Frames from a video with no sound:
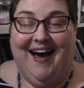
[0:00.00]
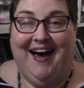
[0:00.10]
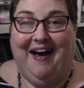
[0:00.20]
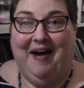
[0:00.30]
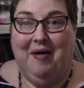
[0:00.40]

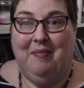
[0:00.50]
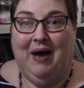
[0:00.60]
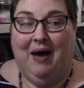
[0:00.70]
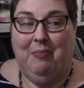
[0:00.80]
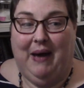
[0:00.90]
um,
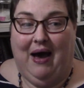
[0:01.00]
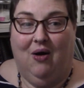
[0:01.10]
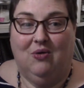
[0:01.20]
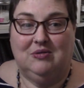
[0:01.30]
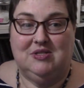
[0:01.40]

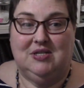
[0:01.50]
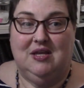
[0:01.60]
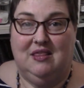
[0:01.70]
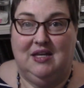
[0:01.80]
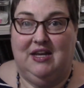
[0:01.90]
about
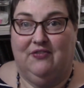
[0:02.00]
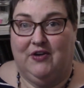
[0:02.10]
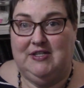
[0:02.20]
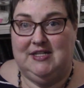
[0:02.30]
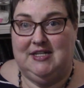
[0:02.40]
the
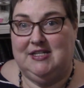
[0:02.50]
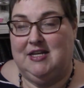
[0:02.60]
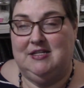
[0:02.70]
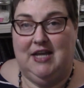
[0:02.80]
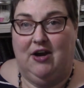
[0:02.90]
differences
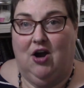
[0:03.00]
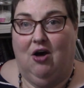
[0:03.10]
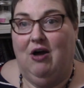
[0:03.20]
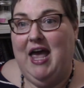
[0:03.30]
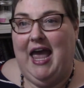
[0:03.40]
in tarot